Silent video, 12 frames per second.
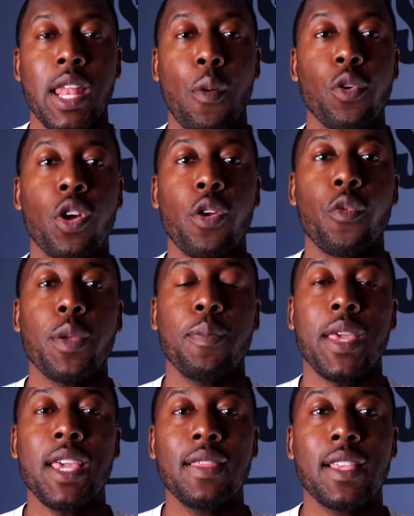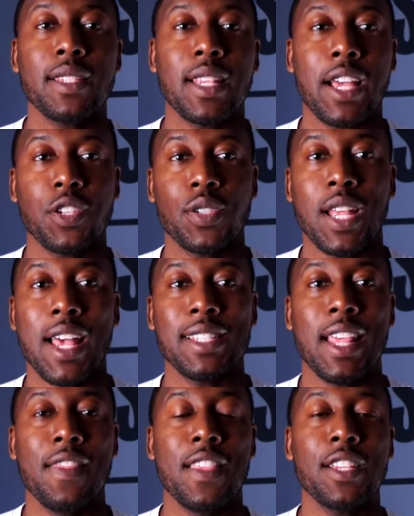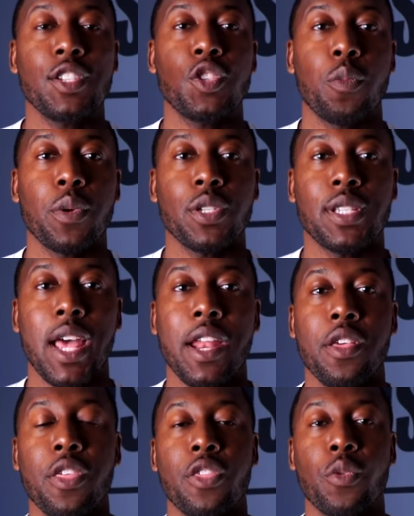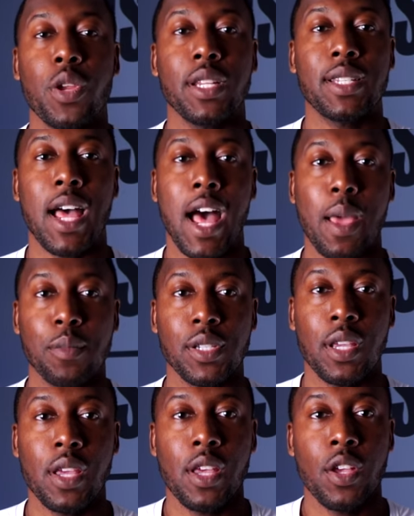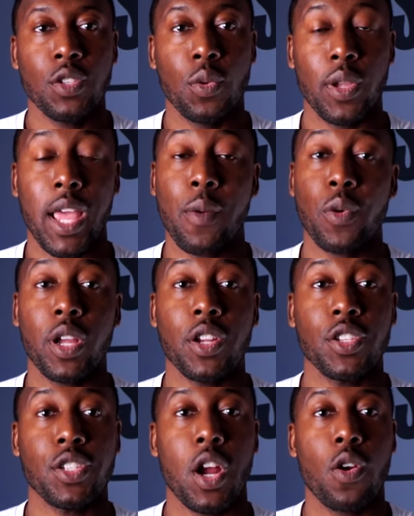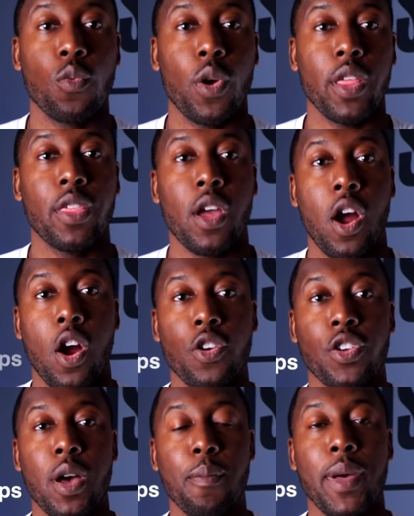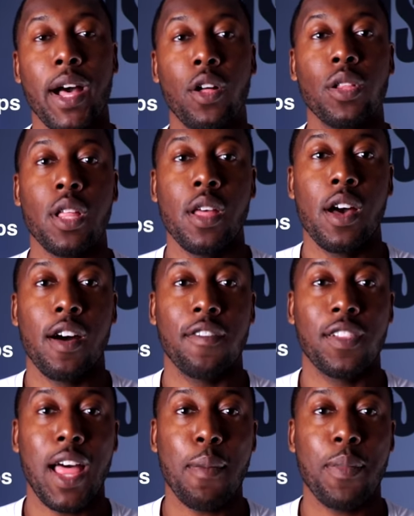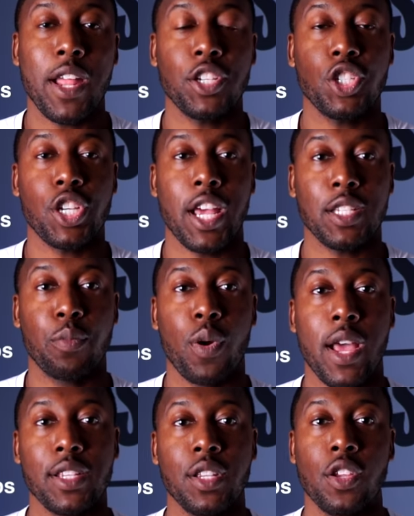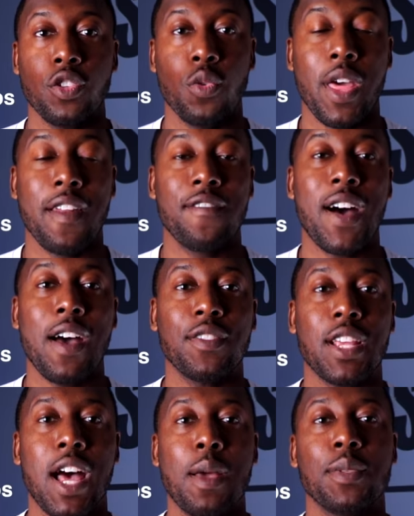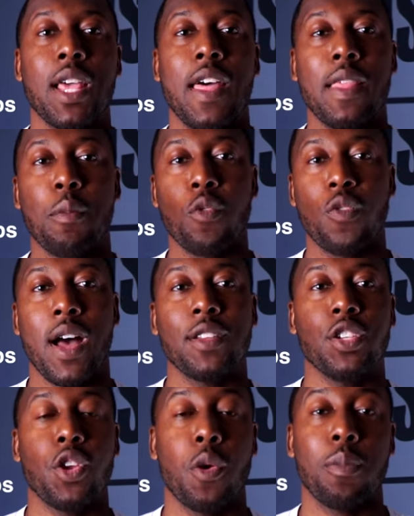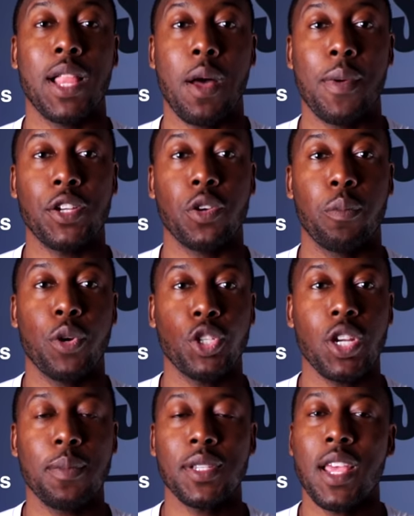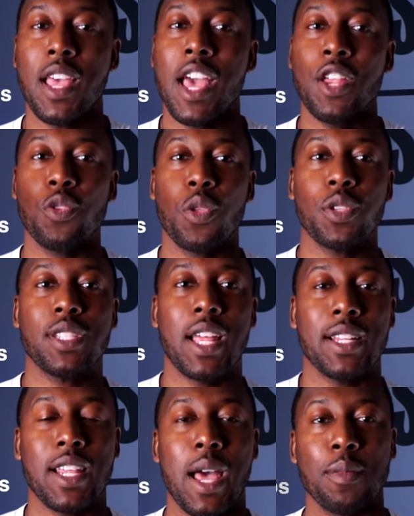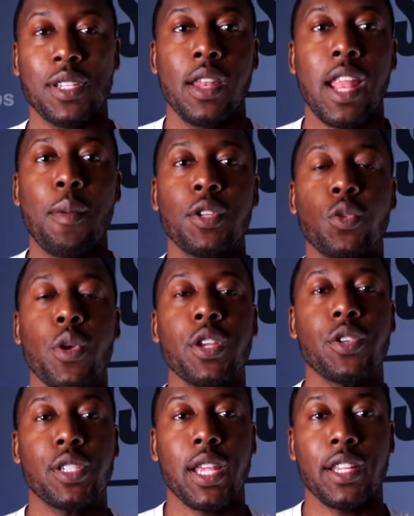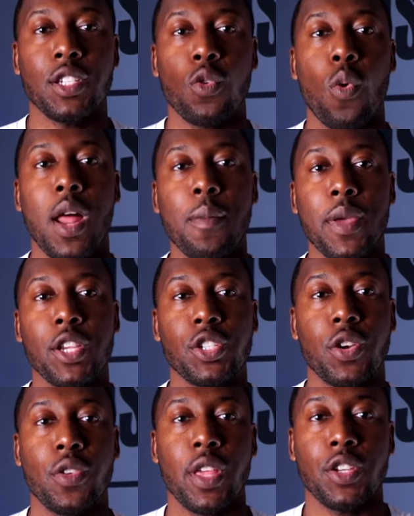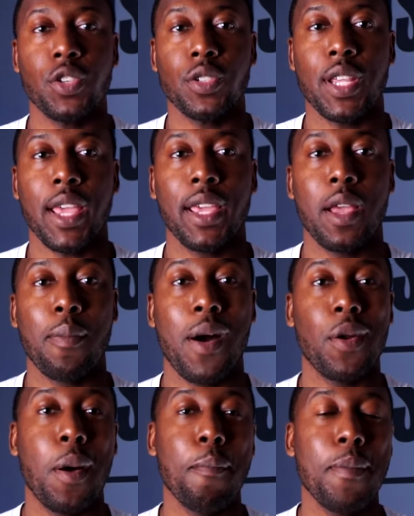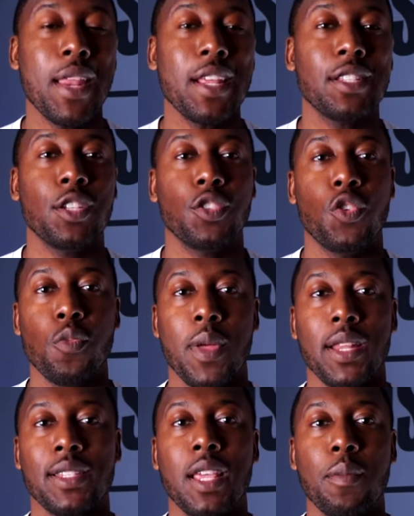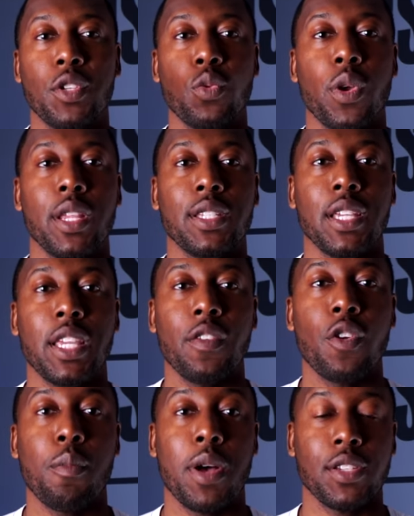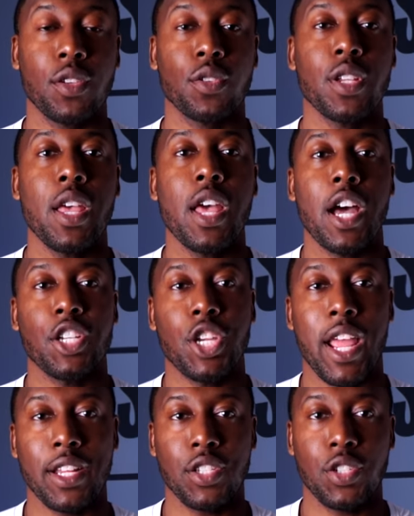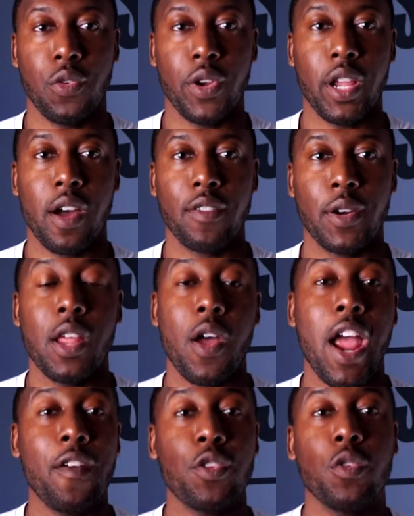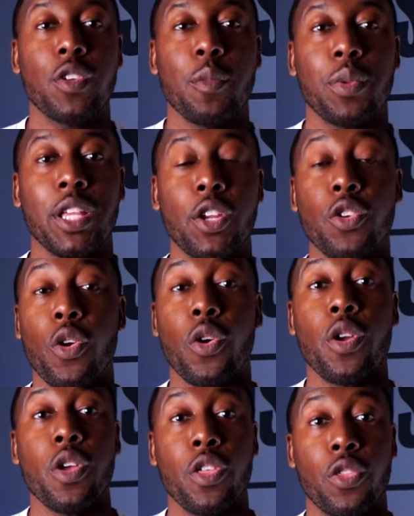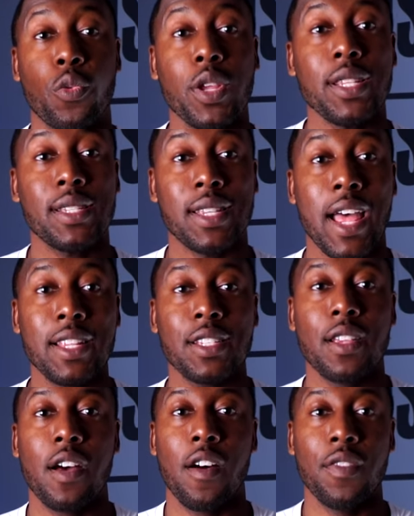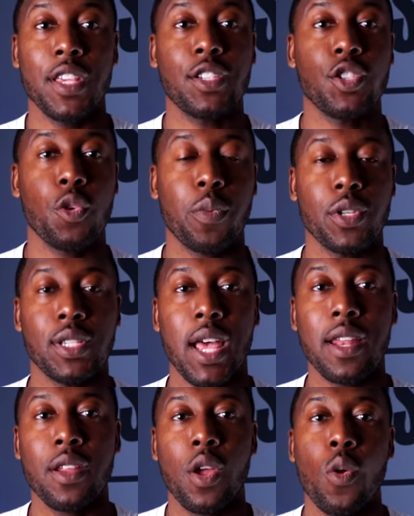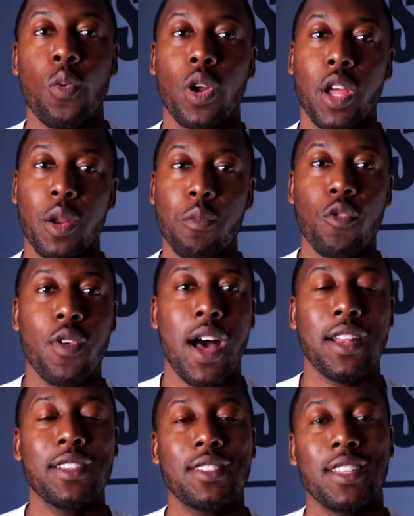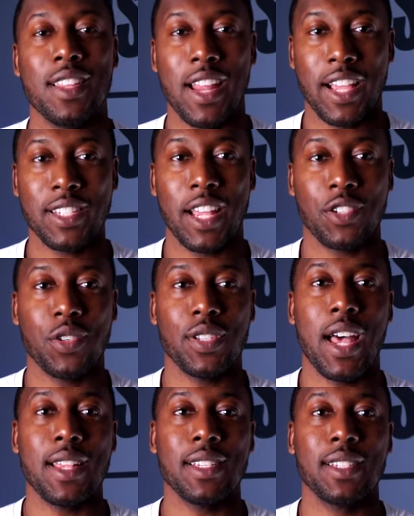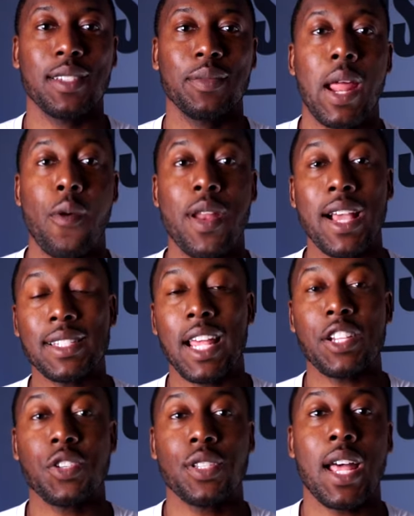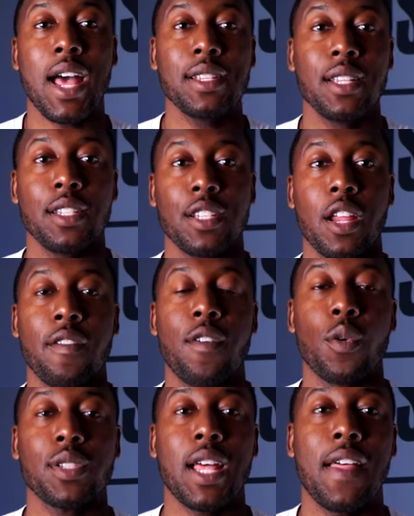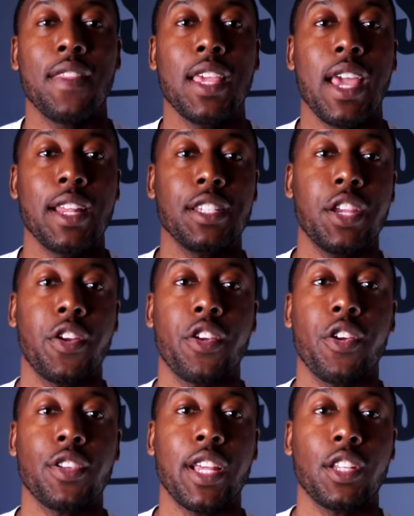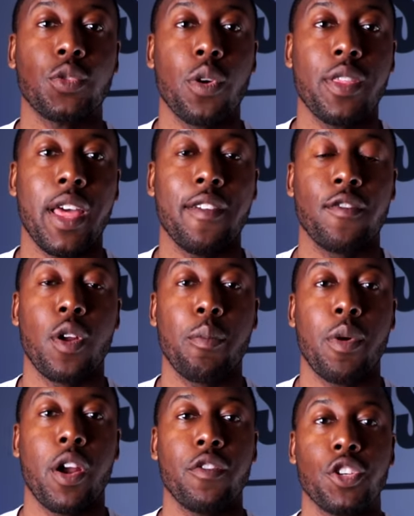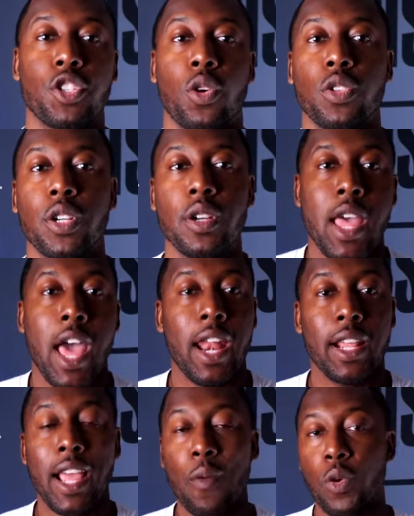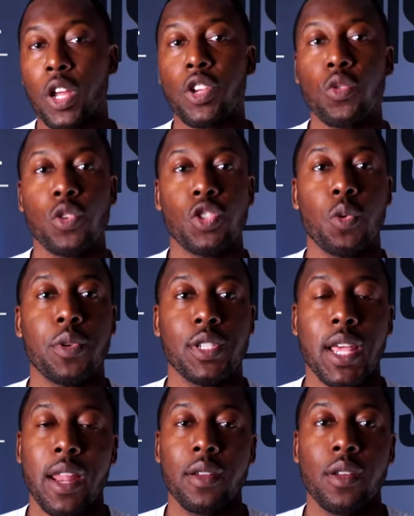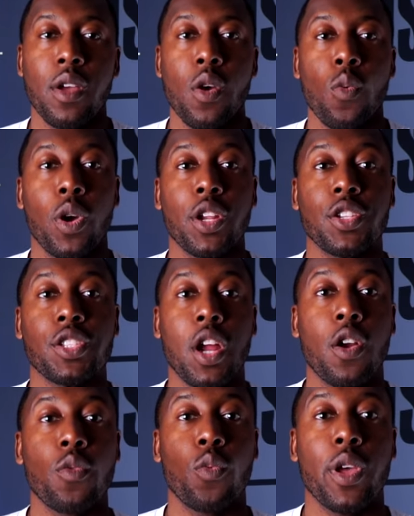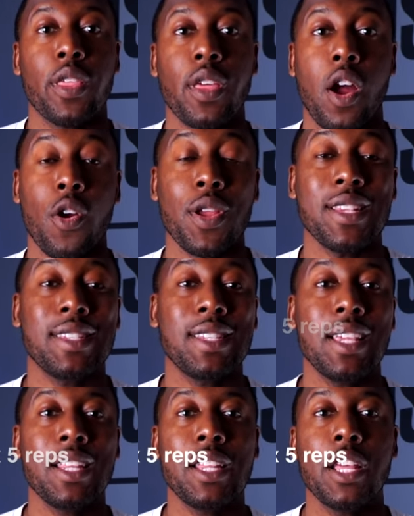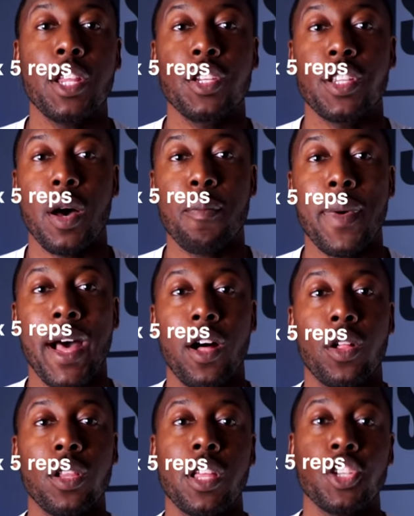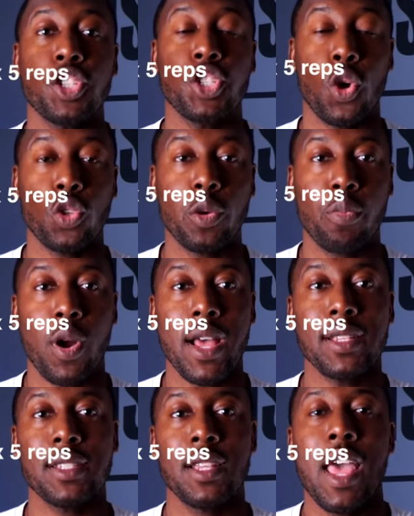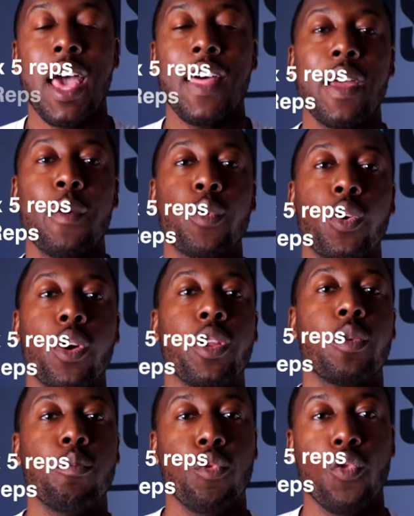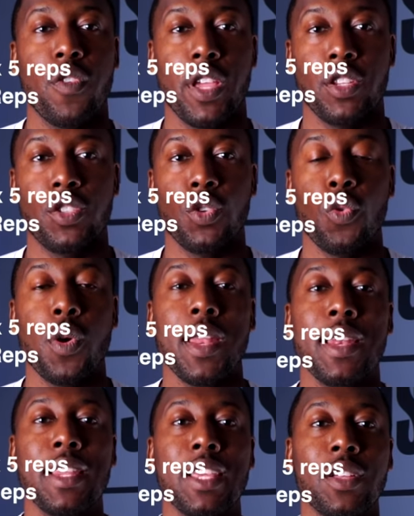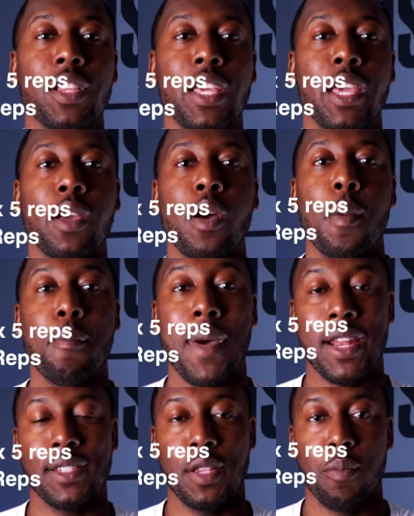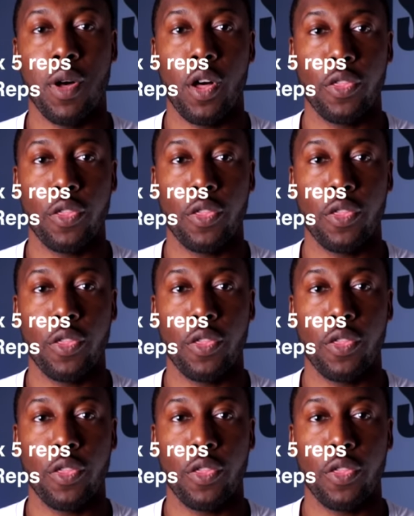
Now we're gonna repeat this exercise in this superset three times. So again, we're gonna start with our dumbbell, a flat bench chest press, do that five times, and then move on to your plyometric push-ups and do those 10 times. Now between your sets, you wanna make sure that you're taking about a minute to two minutes in between to give your muscles a chance to recover. Now after you've completed your three sets of this superset, we're gonna move on to the next exercises. Now our next exercise is gonna focus on the anterior deltoid, that front part of your shoulder. And again, we're gonna do a superset. We're gonna start with our seated dumbbell shoulder press, and then we're gonna move into kneeling medicine ball